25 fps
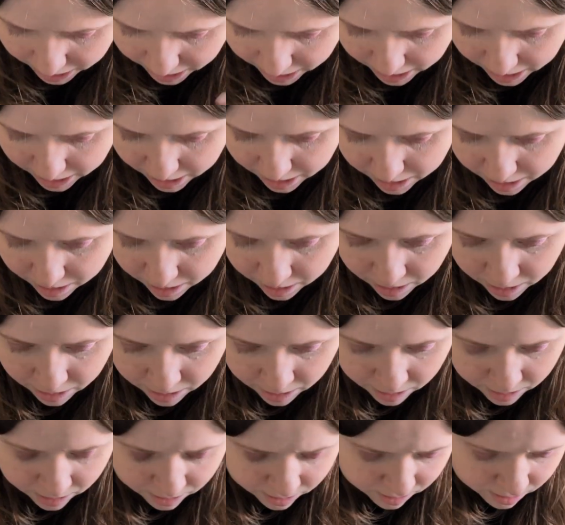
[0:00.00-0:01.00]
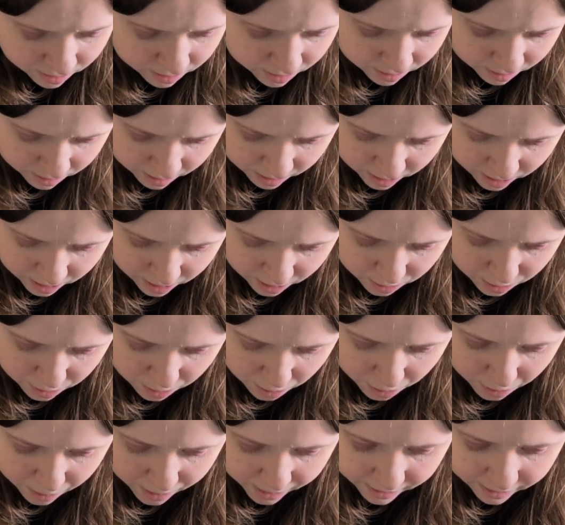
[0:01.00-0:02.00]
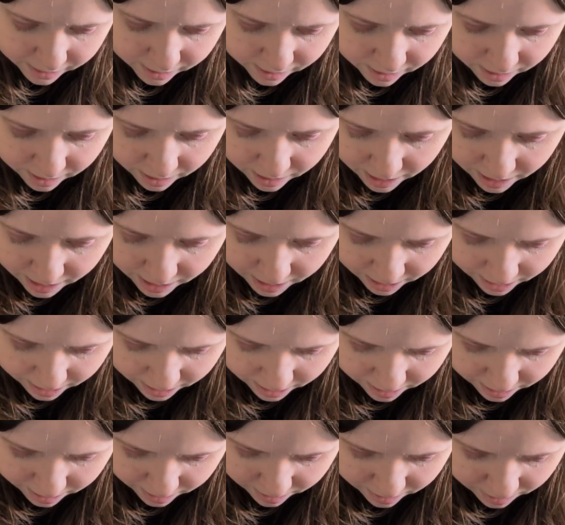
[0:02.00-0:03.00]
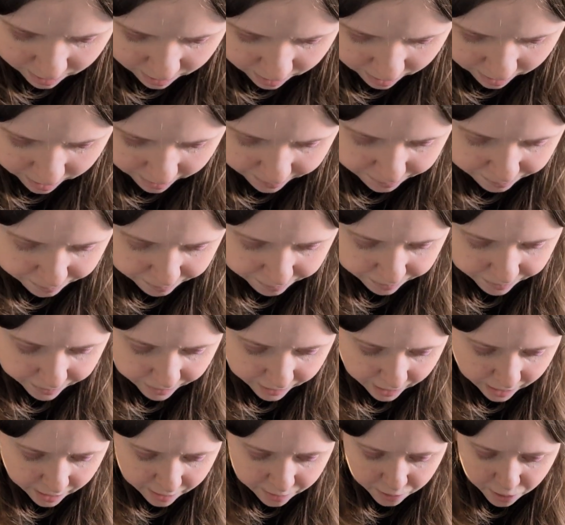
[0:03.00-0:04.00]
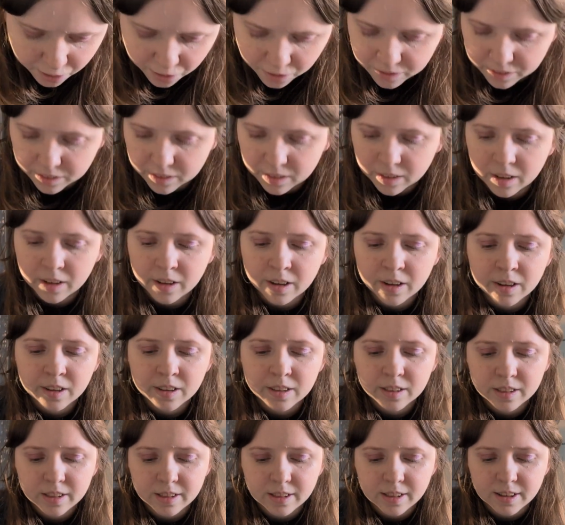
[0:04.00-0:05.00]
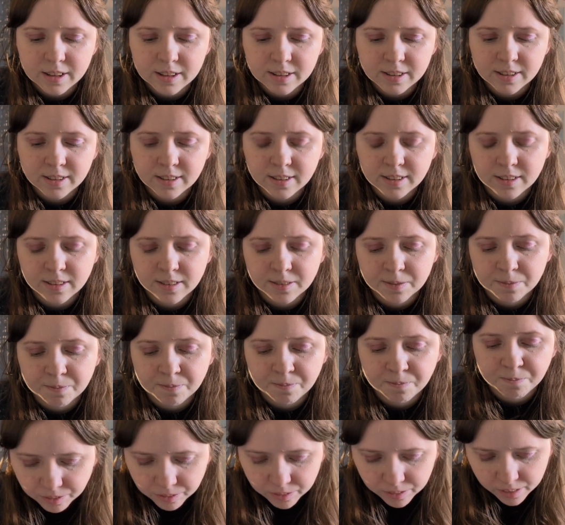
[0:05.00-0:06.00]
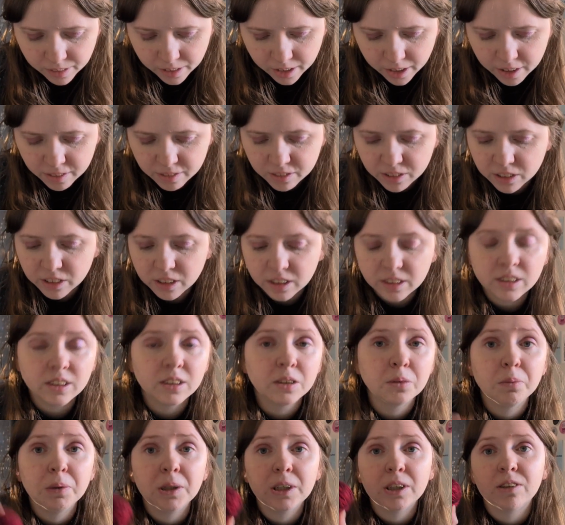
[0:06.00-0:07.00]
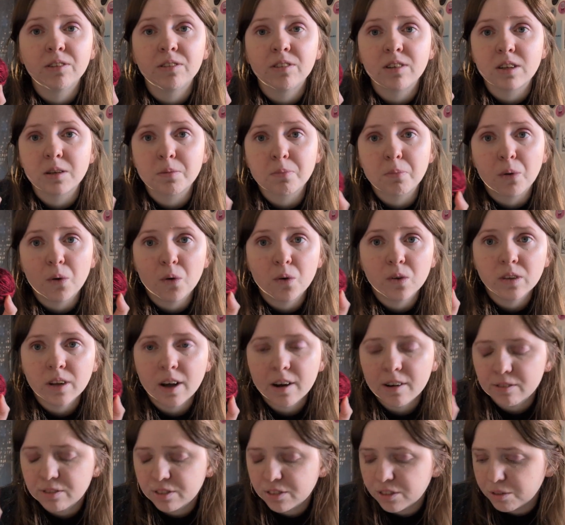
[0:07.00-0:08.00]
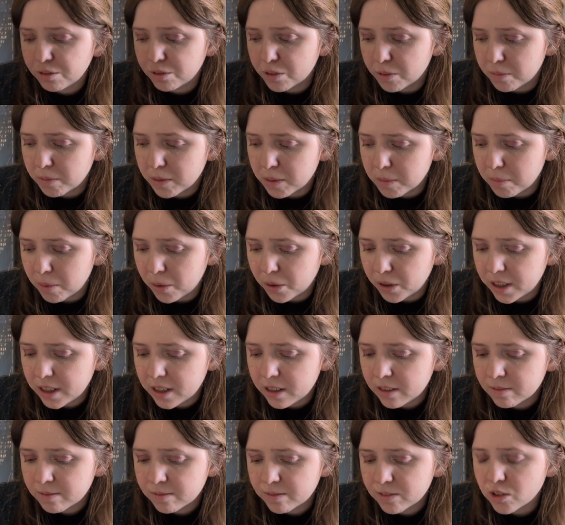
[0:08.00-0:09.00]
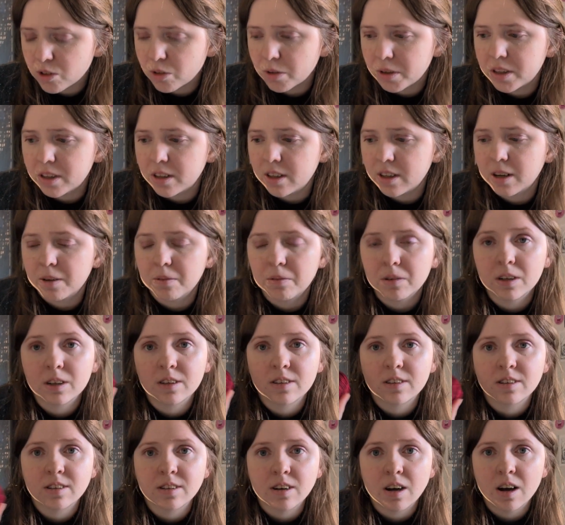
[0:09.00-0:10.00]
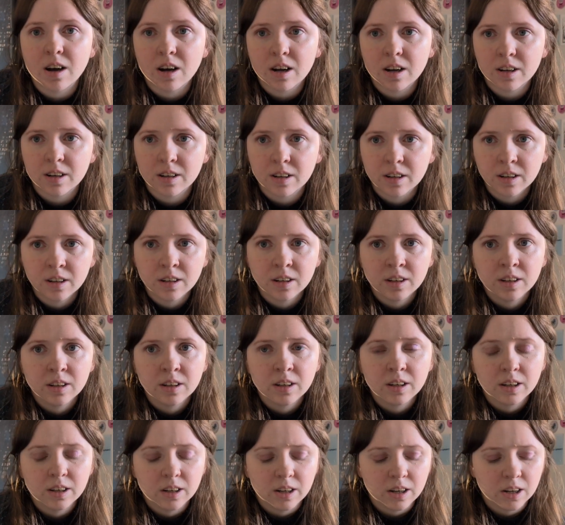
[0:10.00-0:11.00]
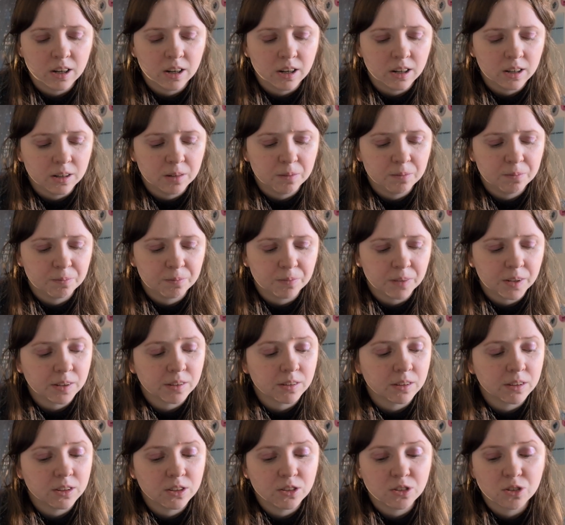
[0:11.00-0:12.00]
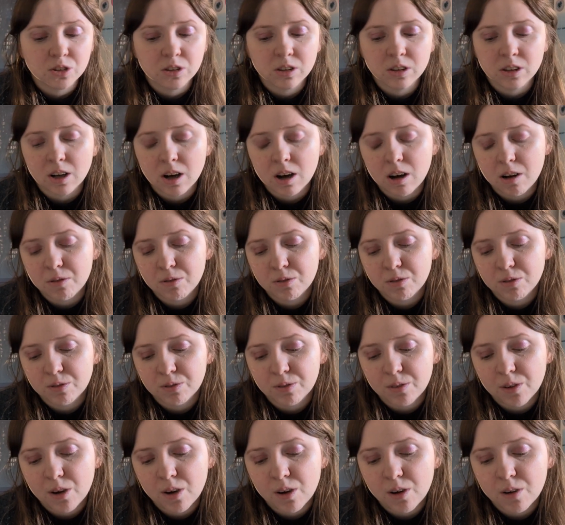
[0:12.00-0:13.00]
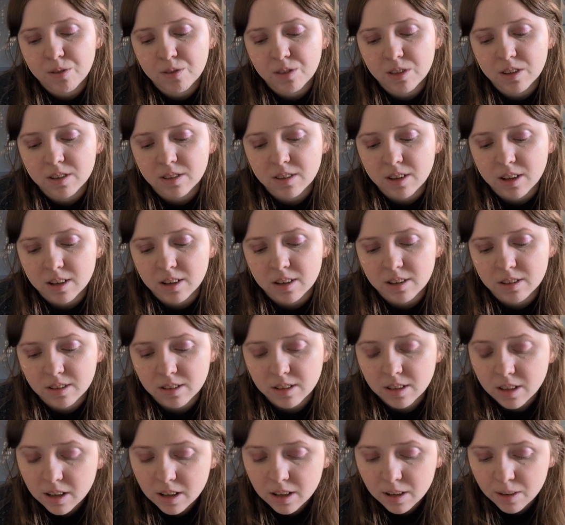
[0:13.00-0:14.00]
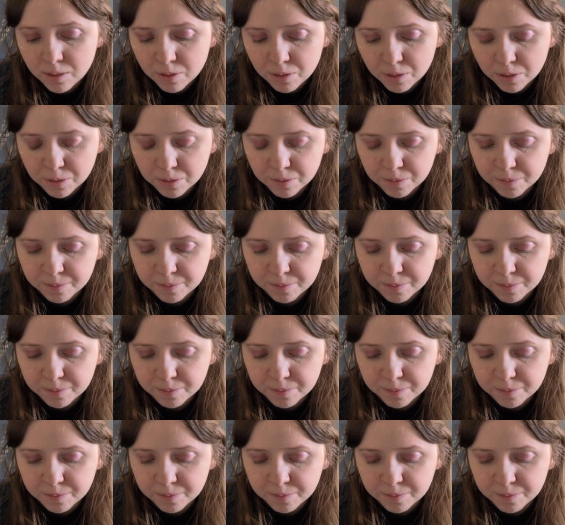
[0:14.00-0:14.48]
in. So I think I've got a little bit of this ball left from the body. So I think I'm going to start, I'm going to do the cuff of the second sleeve